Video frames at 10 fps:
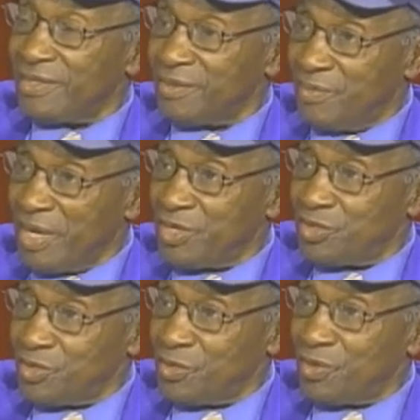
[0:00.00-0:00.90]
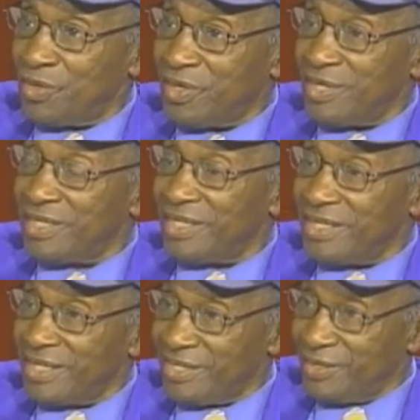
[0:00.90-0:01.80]
to make sure that
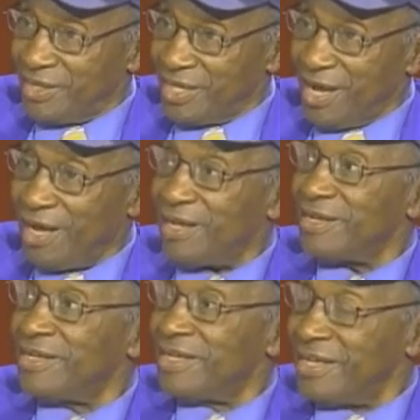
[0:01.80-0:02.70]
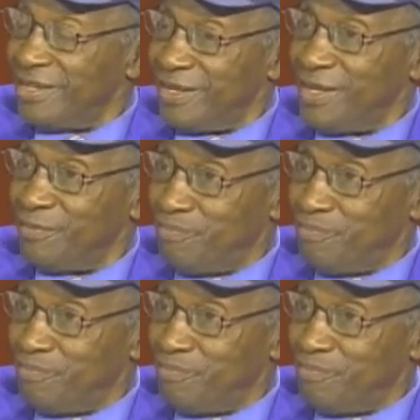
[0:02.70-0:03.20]
their child, they